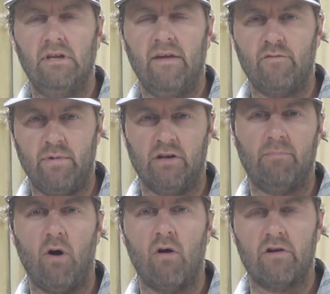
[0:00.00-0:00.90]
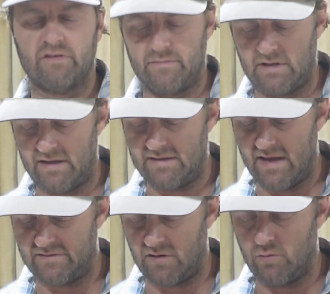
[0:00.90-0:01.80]
if you're building a barn or something like
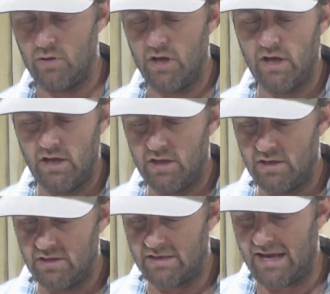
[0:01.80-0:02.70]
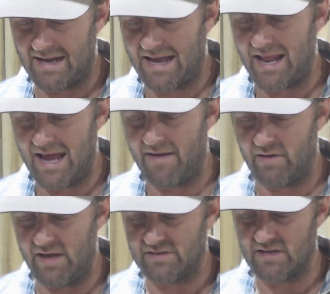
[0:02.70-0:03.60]
that. So you kind of got to have
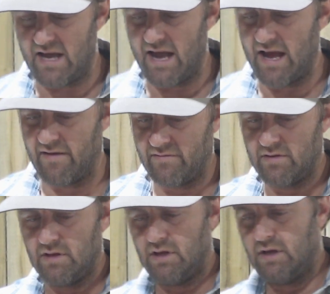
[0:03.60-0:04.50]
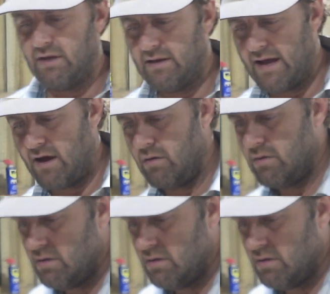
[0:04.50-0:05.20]
1.5 inches. Now